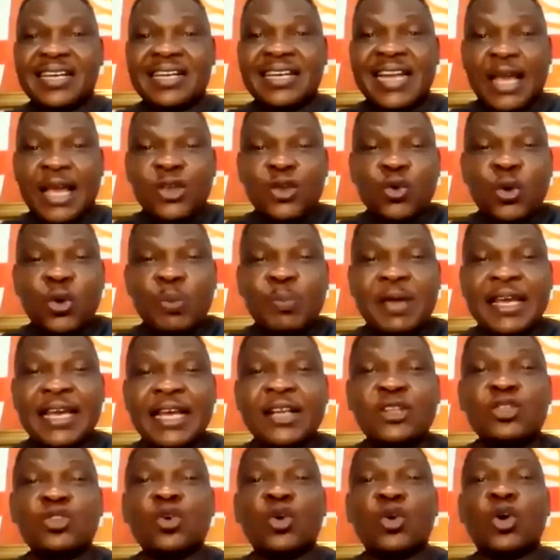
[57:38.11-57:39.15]
that you will
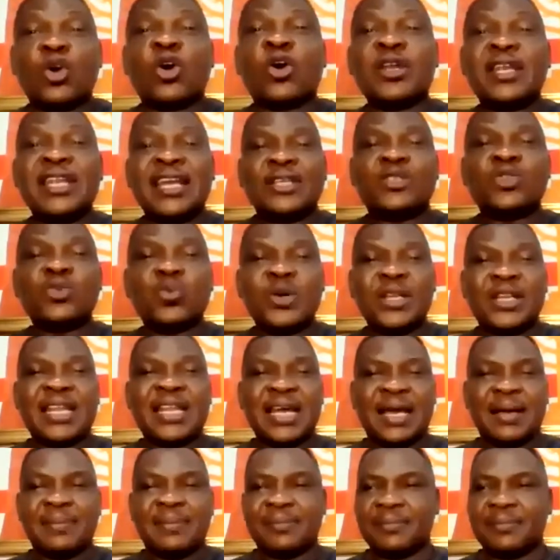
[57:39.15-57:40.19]
begin to connect with
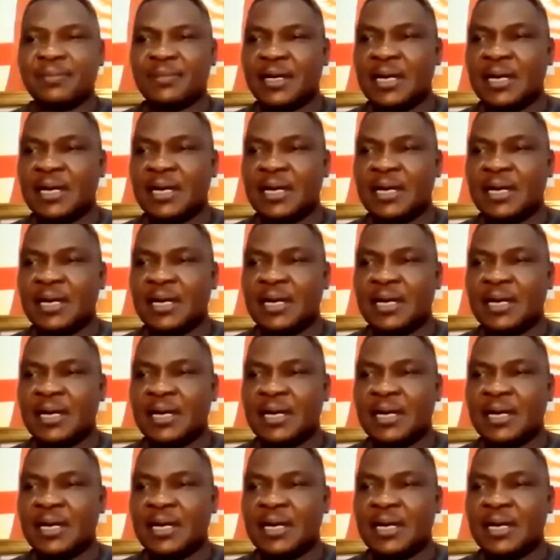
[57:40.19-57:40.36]
them.